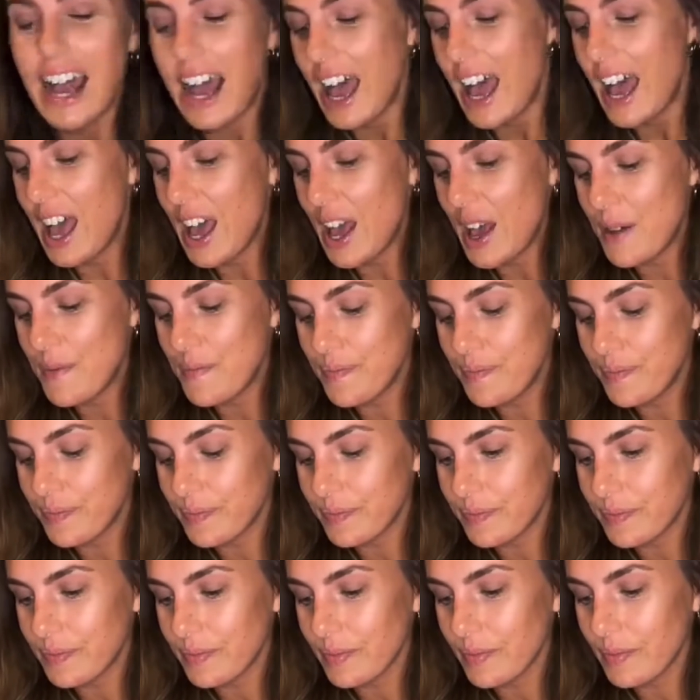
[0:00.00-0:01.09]
Um,
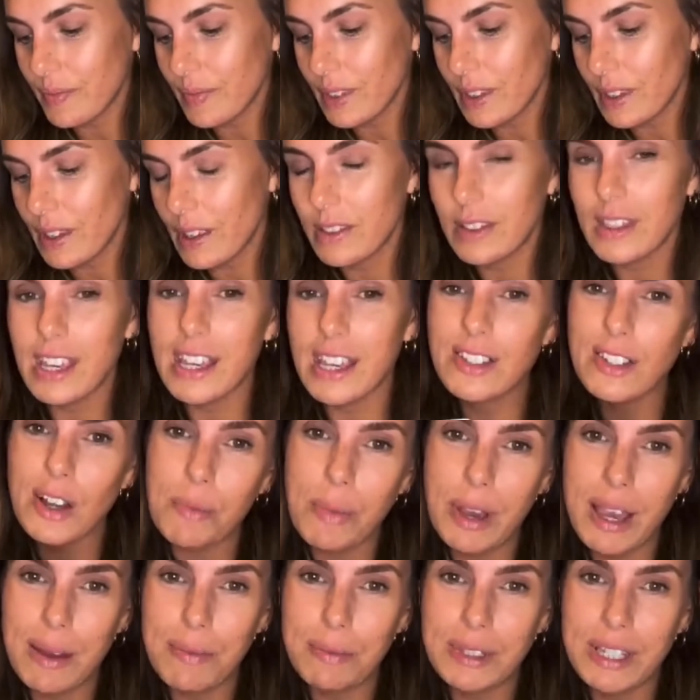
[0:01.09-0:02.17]
these aren't
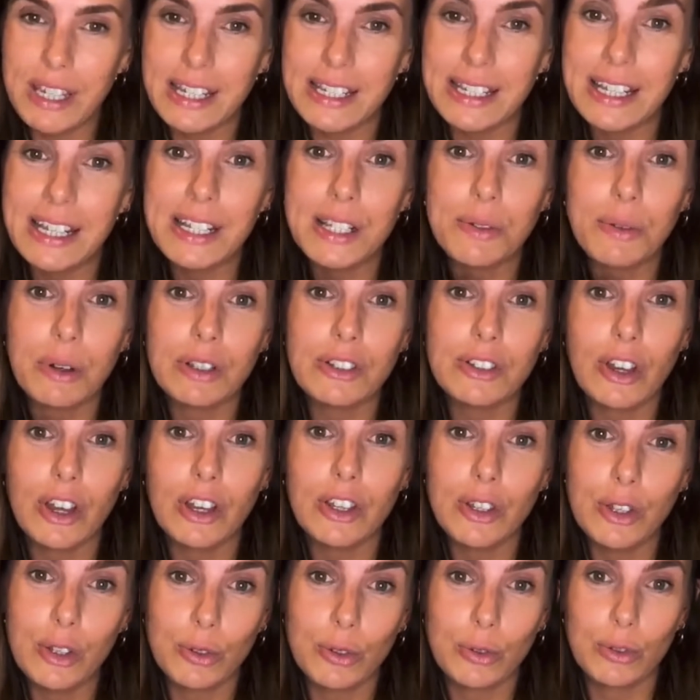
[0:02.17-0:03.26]
my empties. These are ones that I
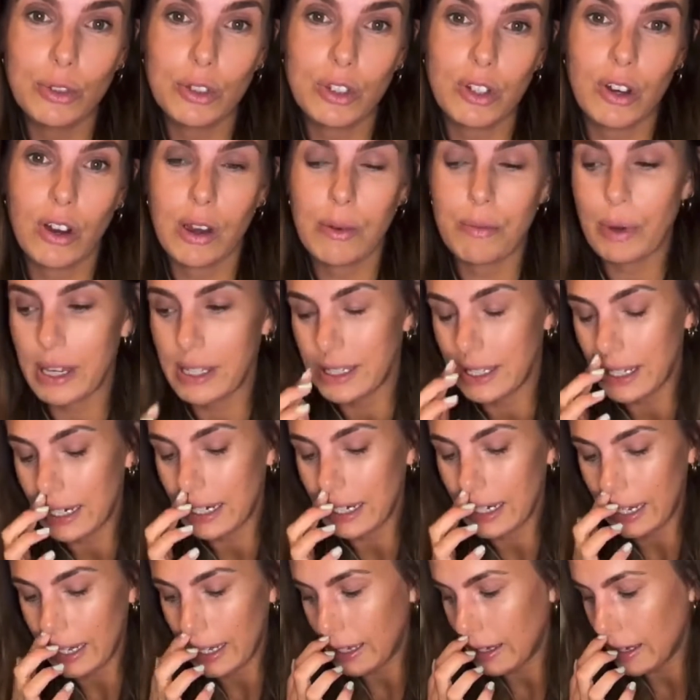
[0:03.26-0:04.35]
use all the time,
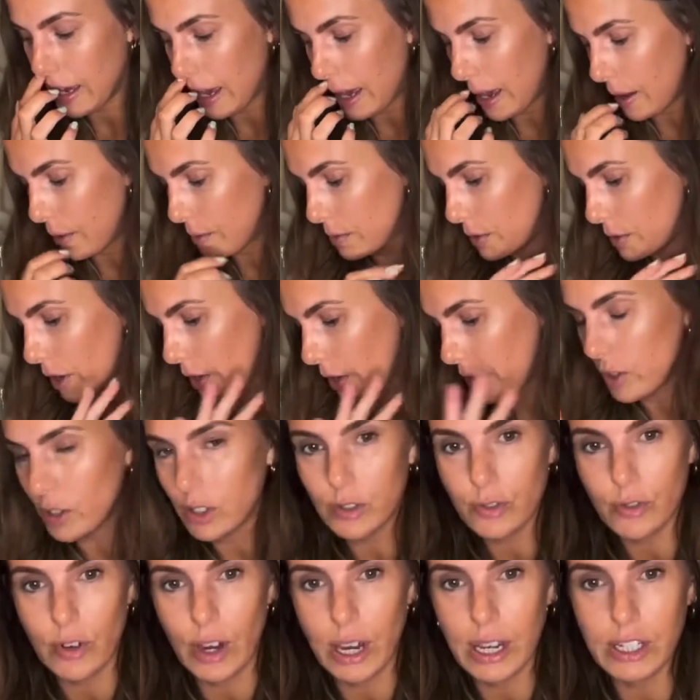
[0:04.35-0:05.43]
basically. Um, I've
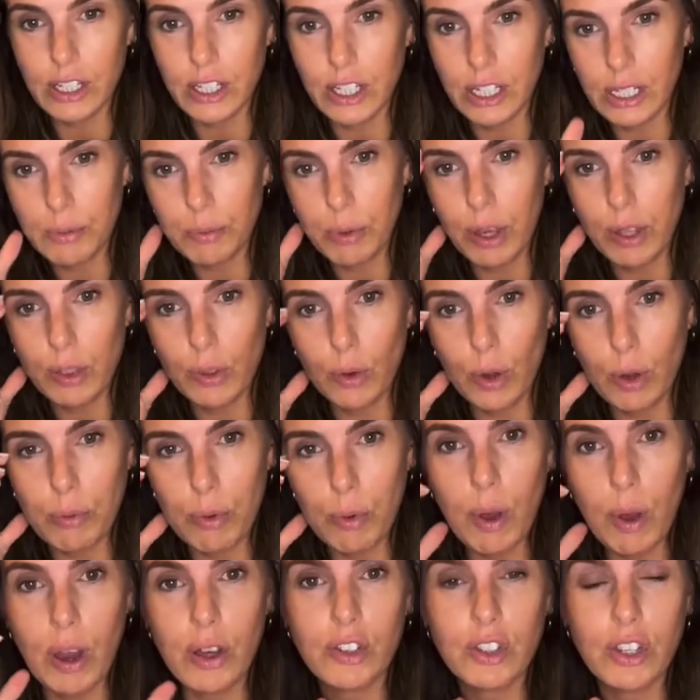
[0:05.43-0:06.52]
used for ages, but I thought it'd be
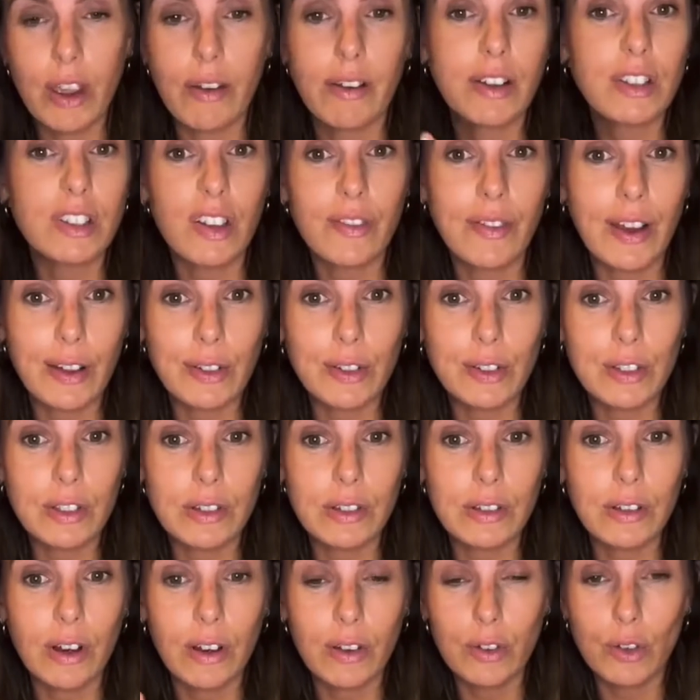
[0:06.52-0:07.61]
worth sharing because I found
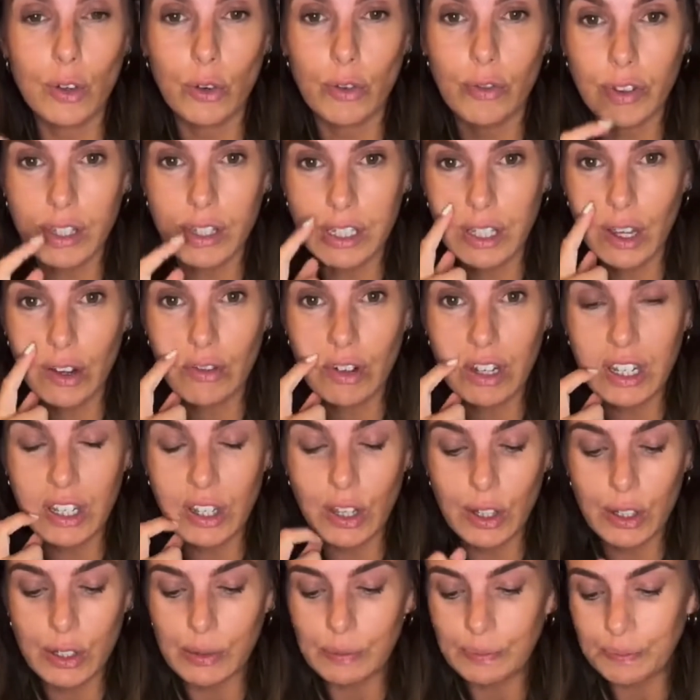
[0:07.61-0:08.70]
your video really
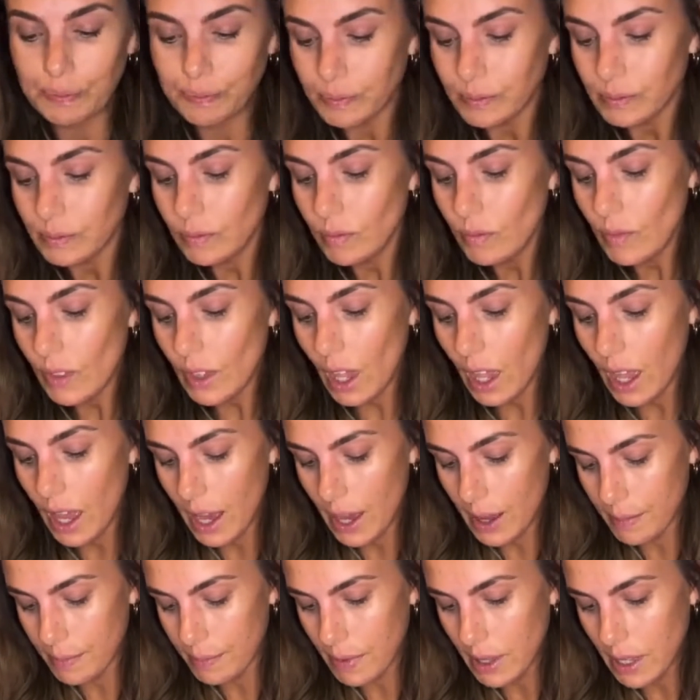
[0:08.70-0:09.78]
good.
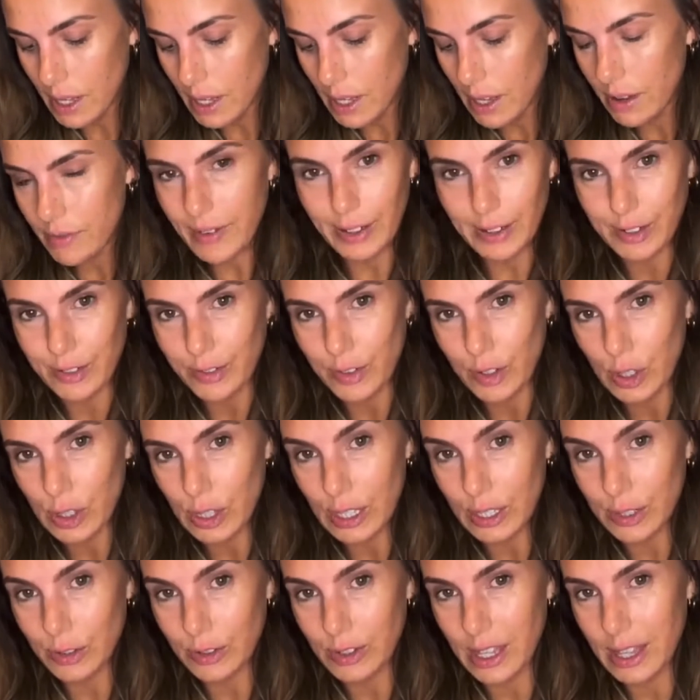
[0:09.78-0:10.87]
Um, found a few
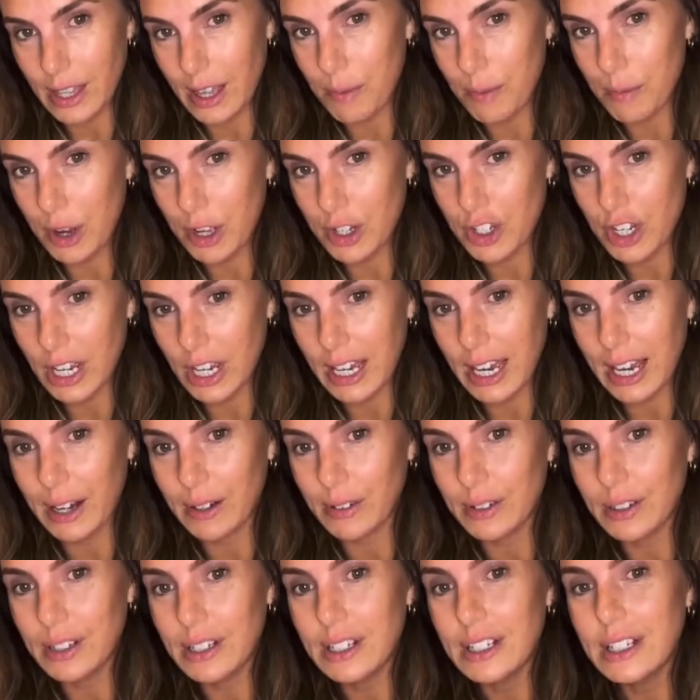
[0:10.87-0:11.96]
things on there that I might check
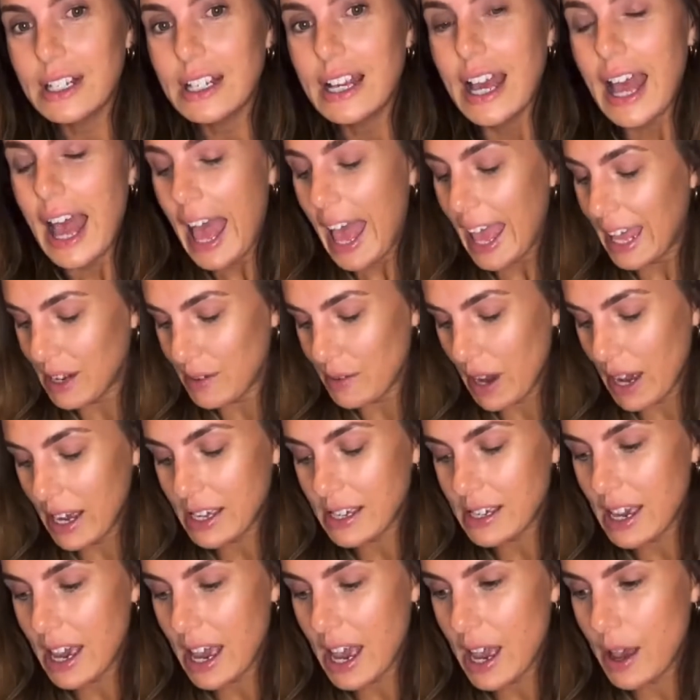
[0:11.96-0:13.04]
out.
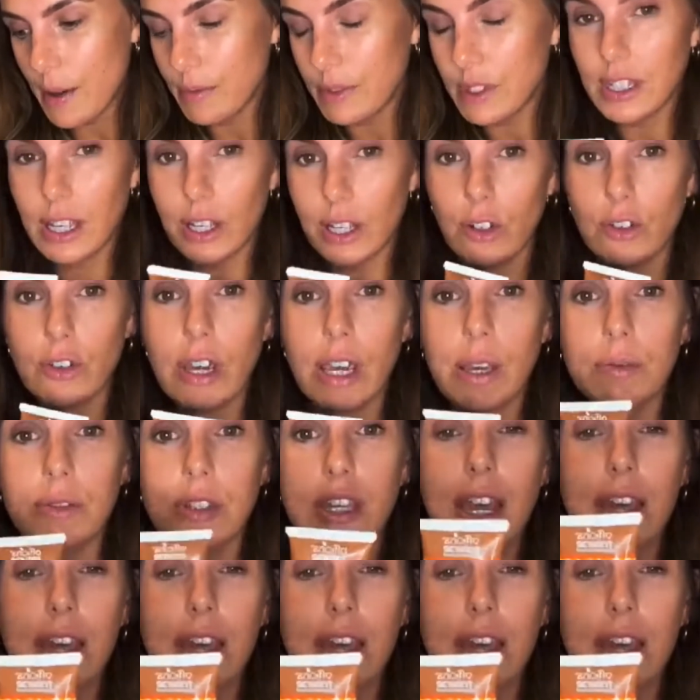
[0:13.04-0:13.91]
Anyway, um, the sun cream. So